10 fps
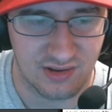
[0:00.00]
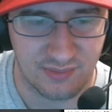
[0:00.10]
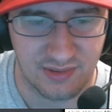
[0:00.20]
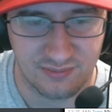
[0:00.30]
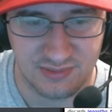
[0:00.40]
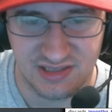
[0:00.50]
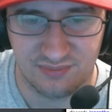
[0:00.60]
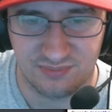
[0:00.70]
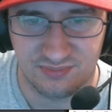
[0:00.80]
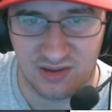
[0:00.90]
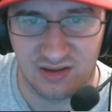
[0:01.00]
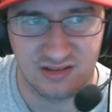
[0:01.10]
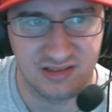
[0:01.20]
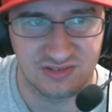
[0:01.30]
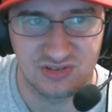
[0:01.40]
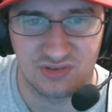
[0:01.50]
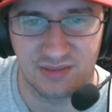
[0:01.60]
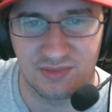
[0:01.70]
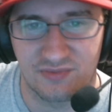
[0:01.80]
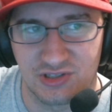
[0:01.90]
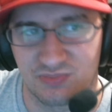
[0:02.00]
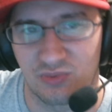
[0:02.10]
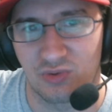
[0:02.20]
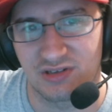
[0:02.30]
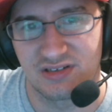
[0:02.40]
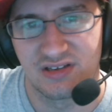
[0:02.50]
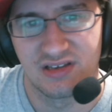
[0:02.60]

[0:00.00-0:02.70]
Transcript: like we just have to claim the Firstborn.